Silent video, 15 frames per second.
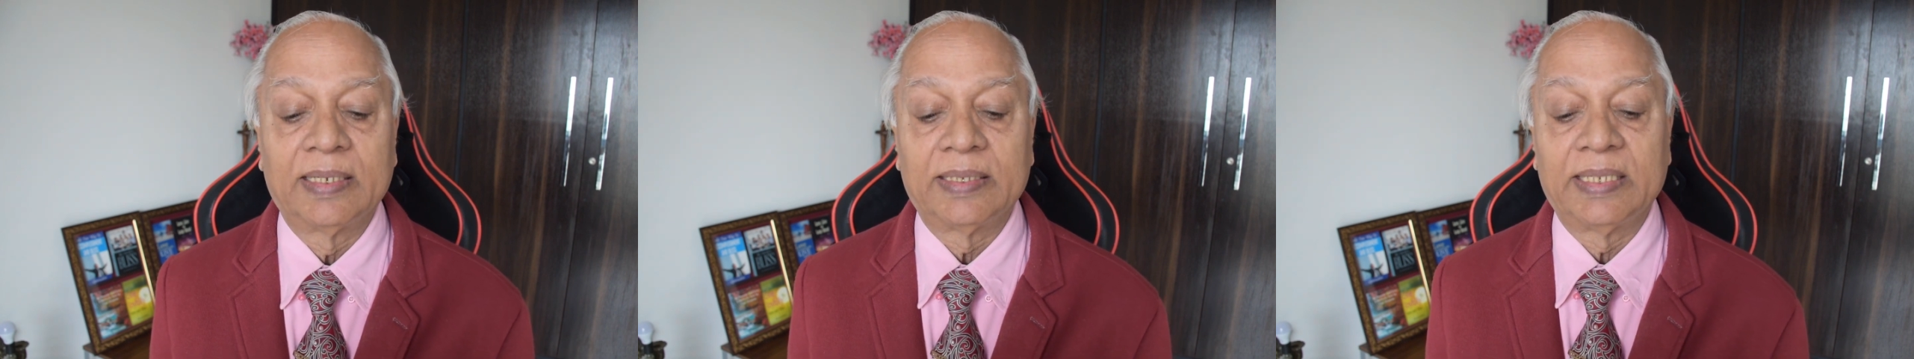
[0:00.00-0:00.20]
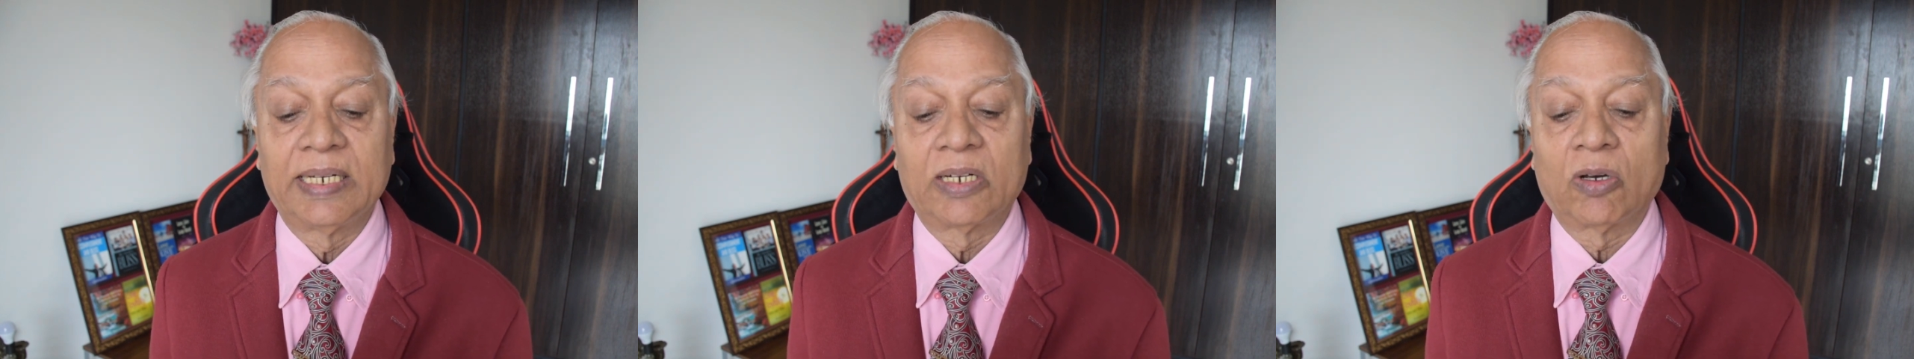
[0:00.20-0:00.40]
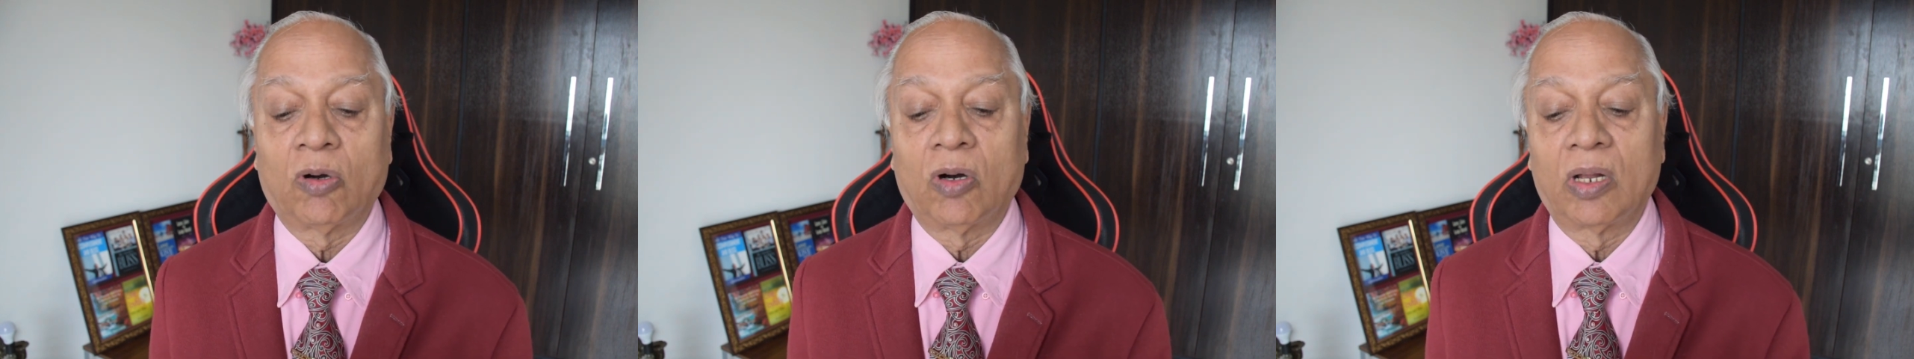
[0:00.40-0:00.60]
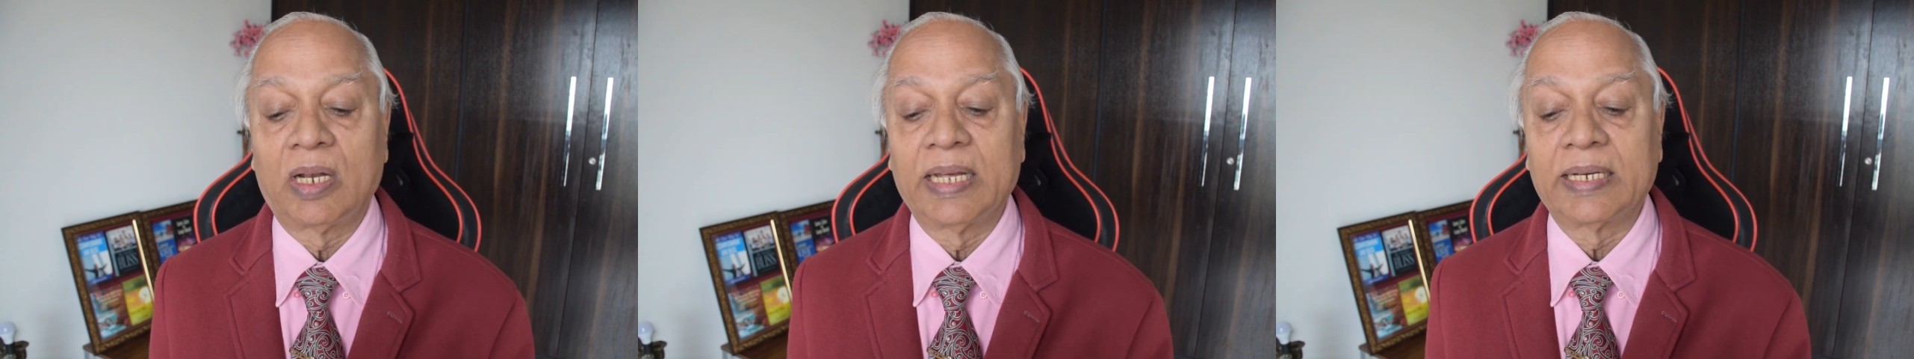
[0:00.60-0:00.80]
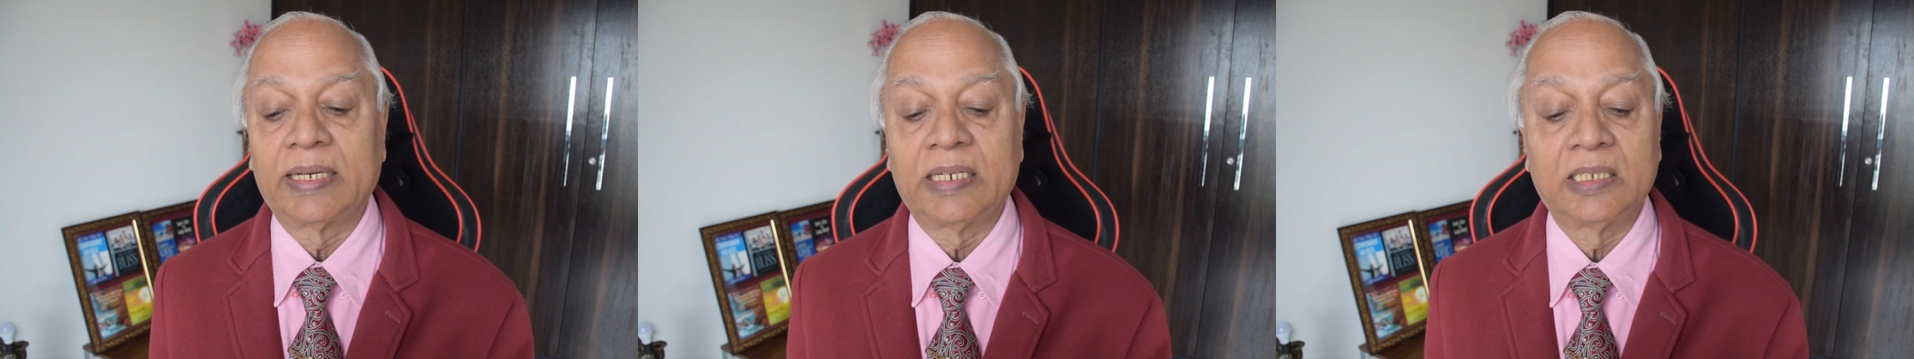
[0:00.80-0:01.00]
that all
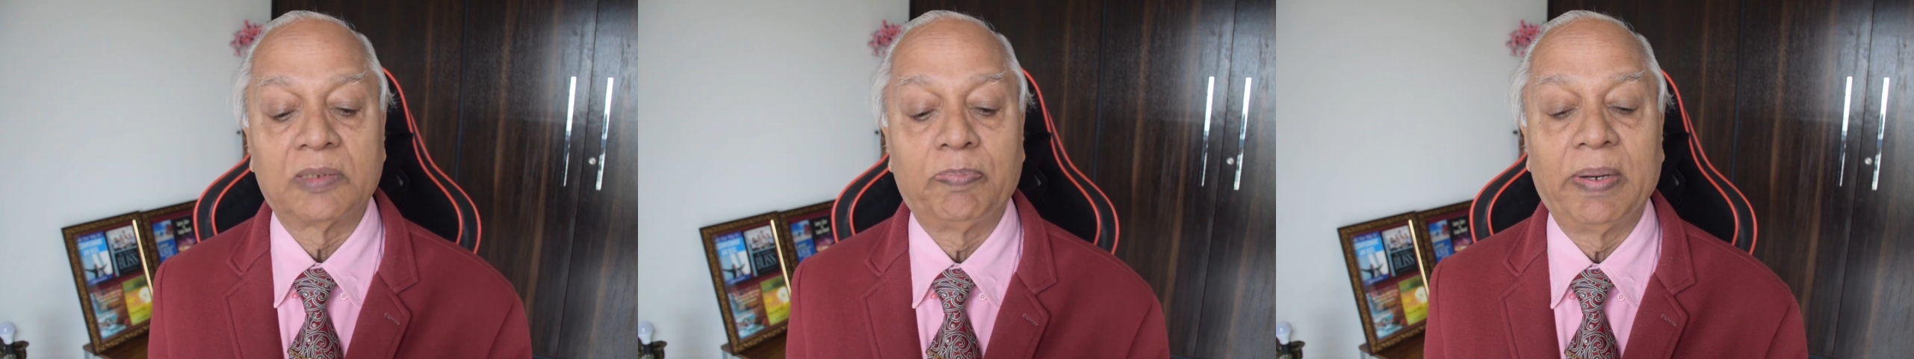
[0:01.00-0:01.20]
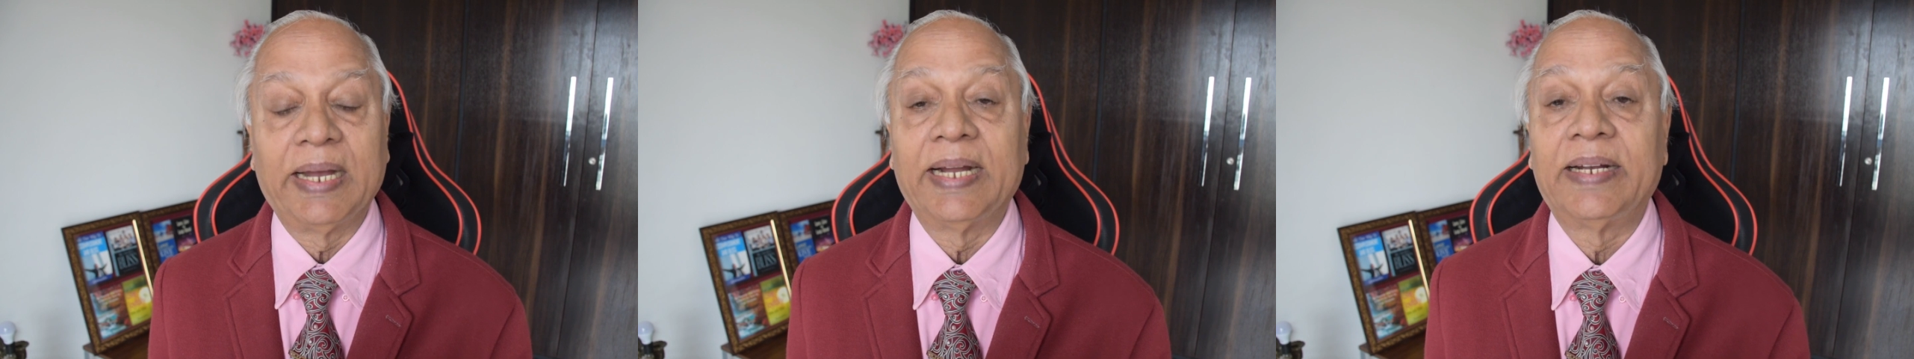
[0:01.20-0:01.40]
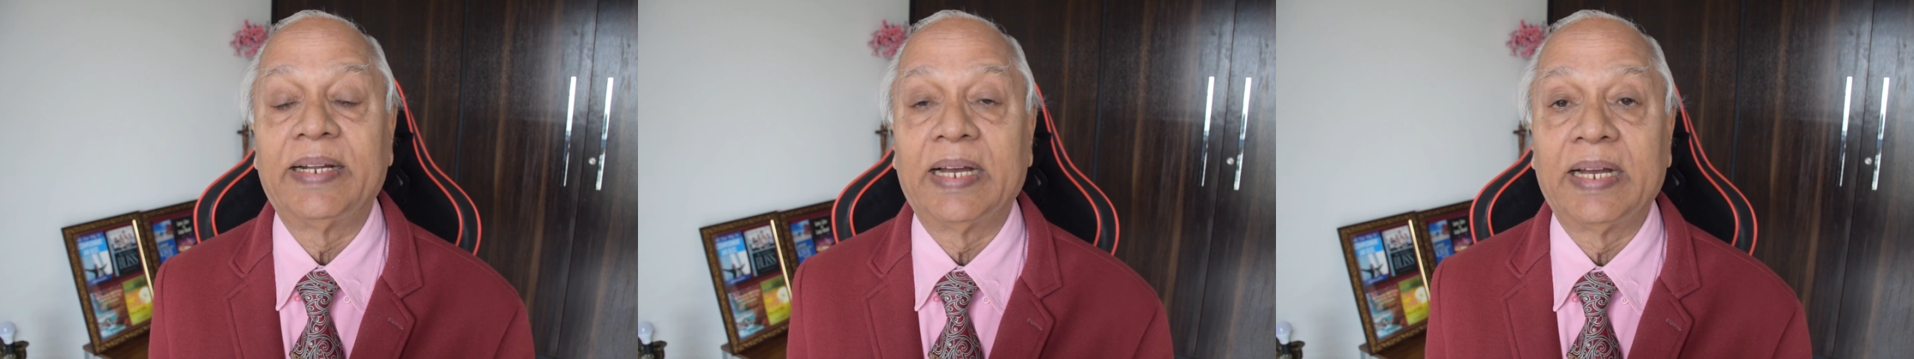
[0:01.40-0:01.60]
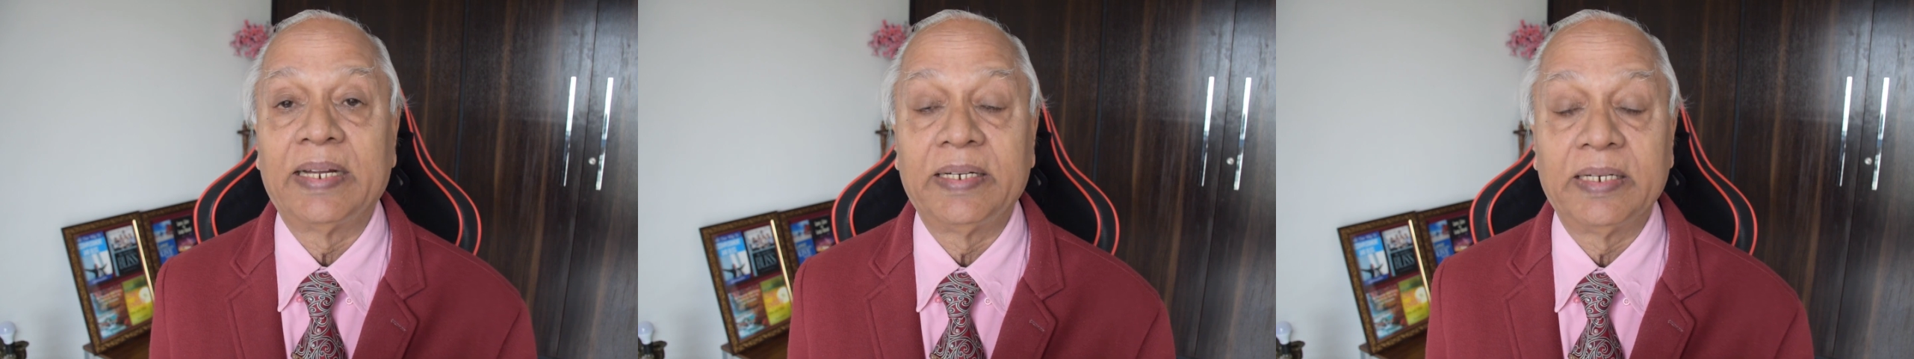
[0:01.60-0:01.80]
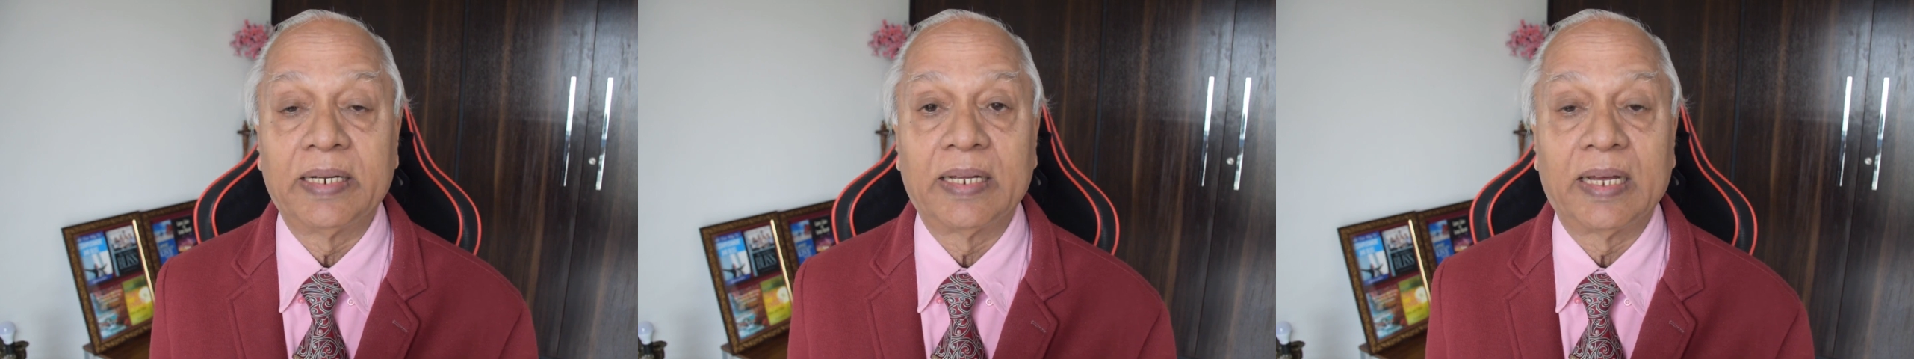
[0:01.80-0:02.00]
anger is bad,
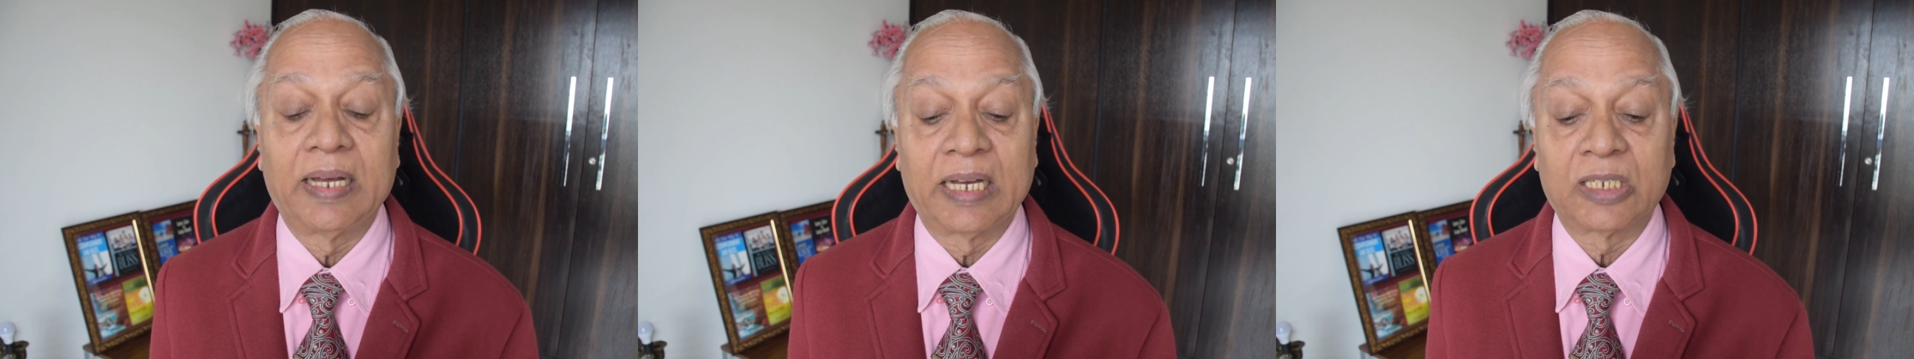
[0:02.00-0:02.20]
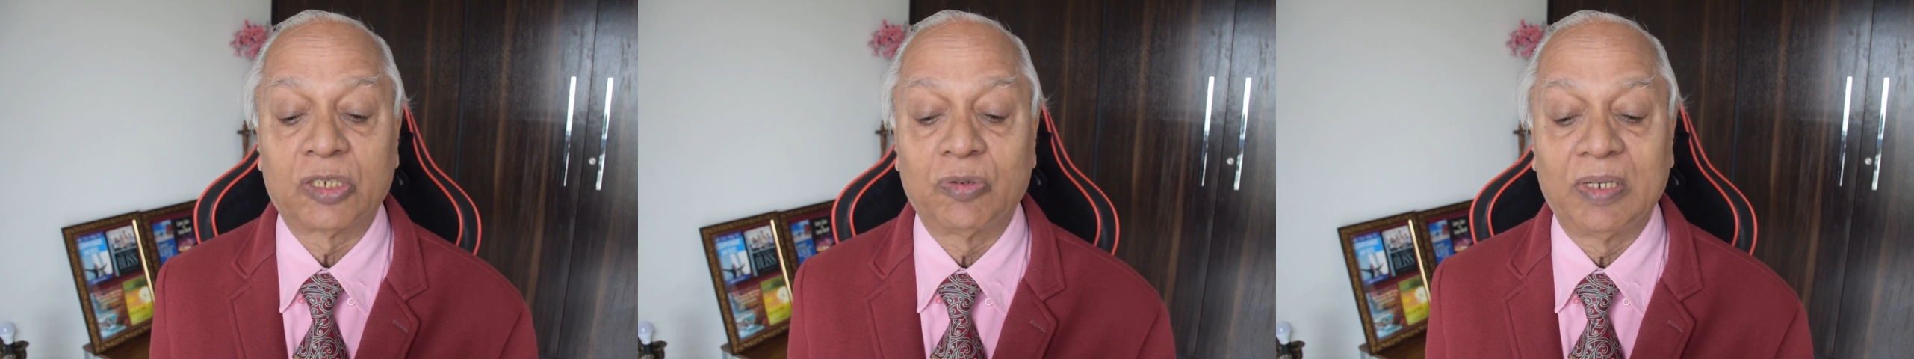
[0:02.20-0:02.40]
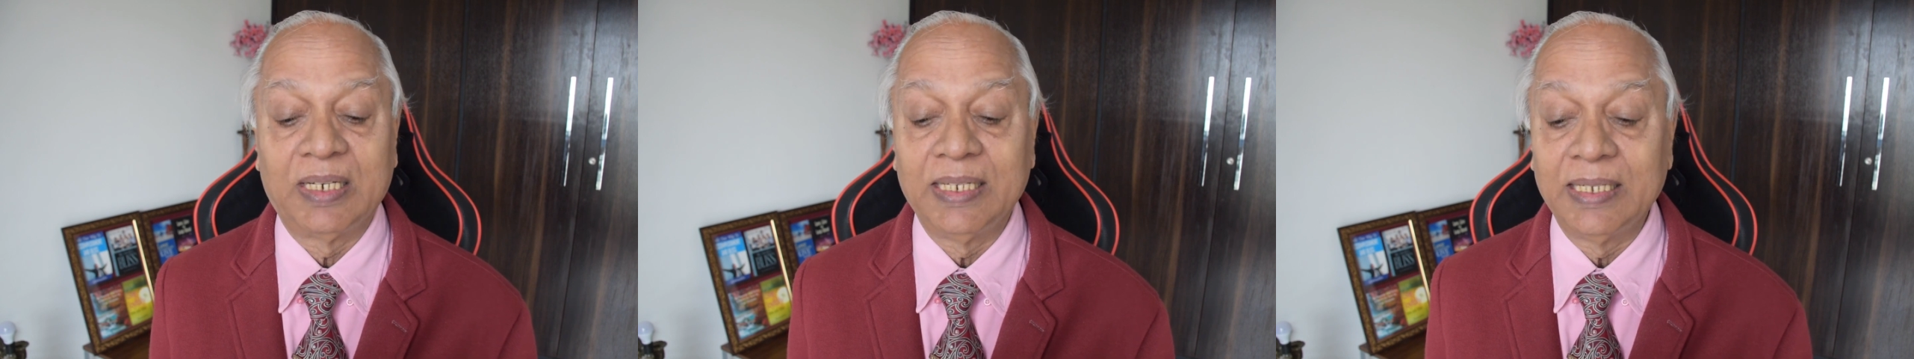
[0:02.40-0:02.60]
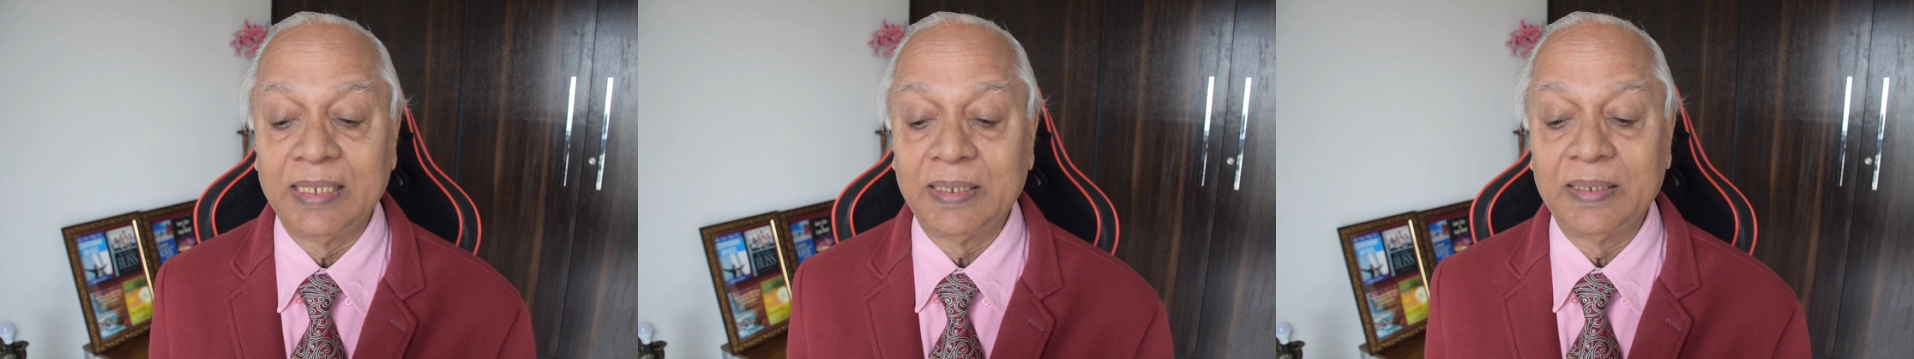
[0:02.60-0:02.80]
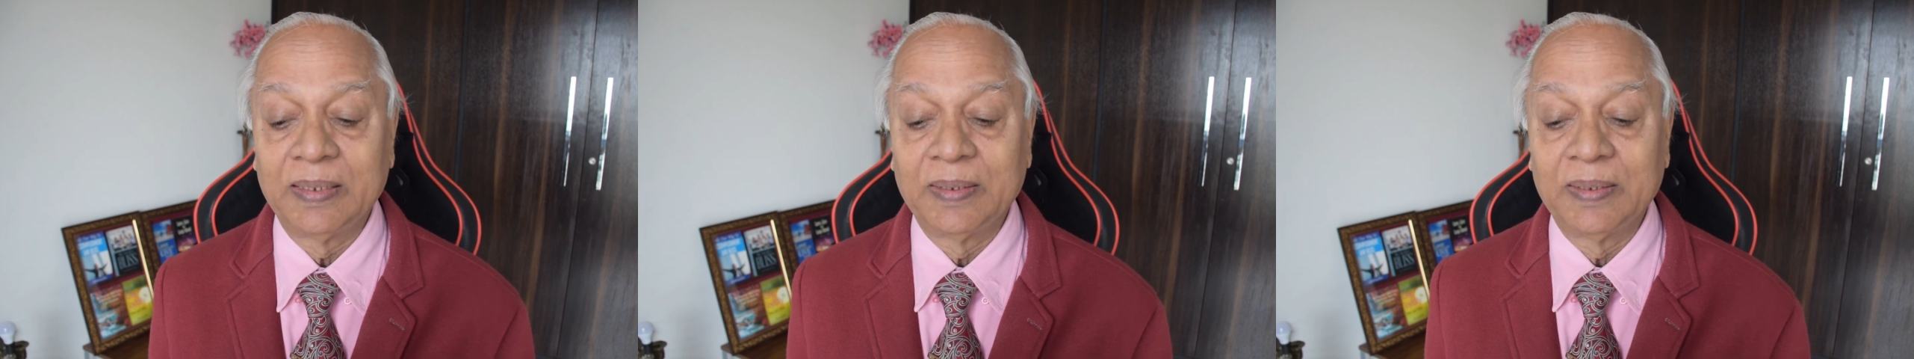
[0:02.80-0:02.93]
and actually